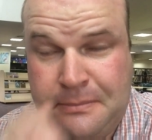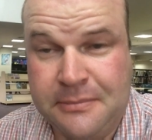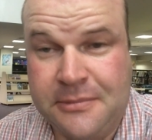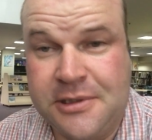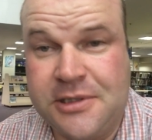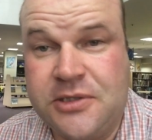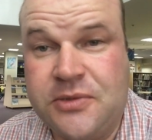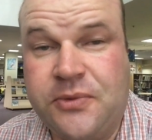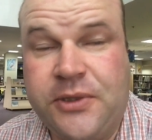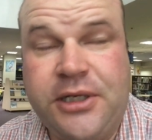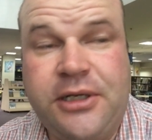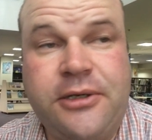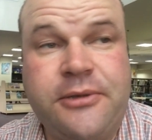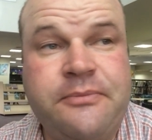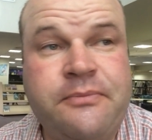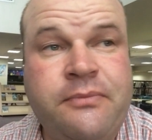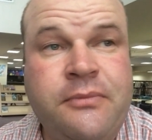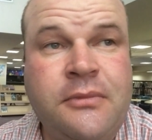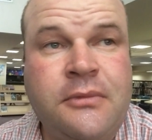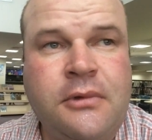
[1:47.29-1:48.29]
this week
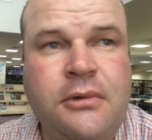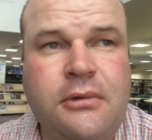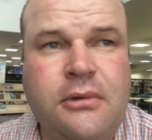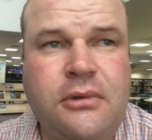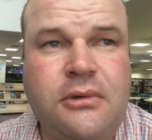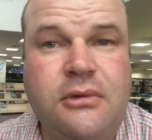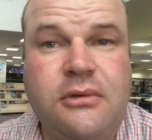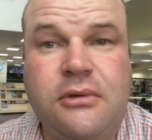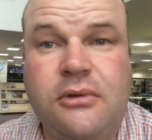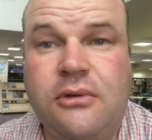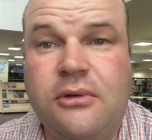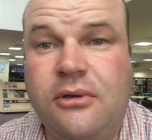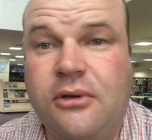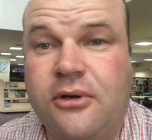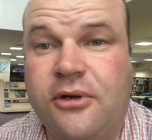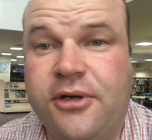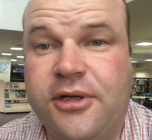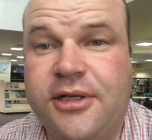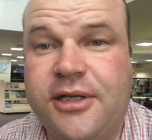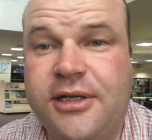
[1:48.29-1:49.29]

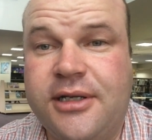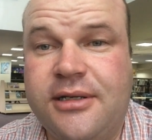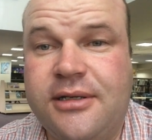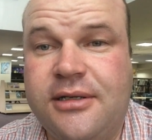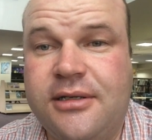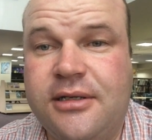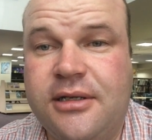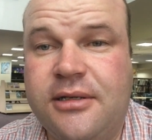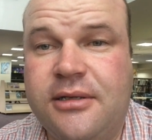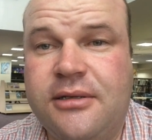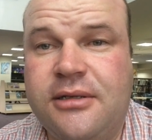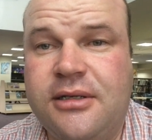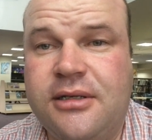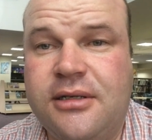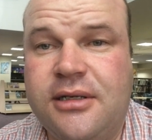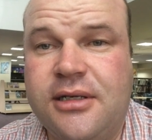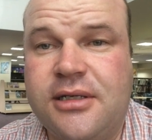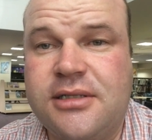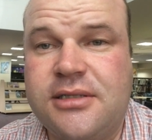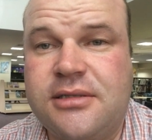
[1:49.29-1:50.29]
or in the
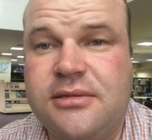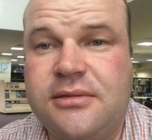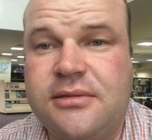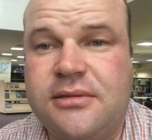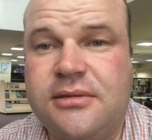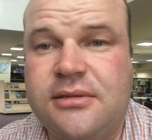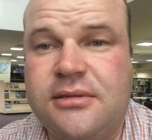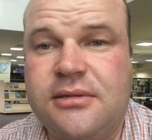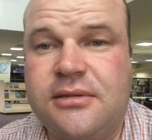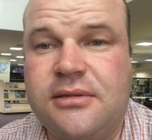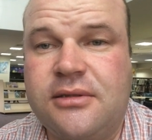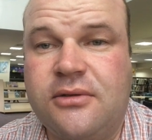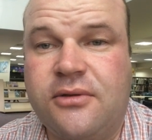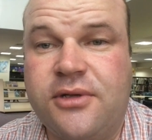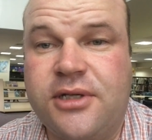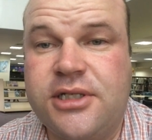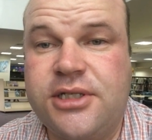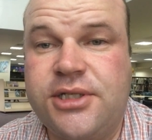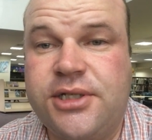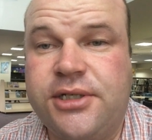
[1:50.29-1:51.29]
next or
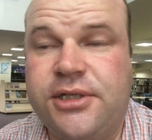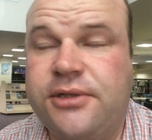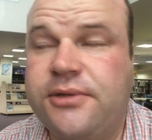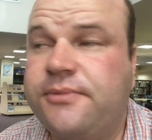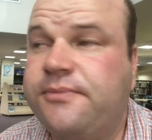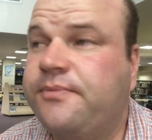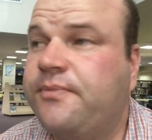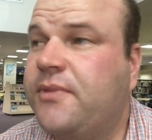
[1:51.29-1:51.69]
this year.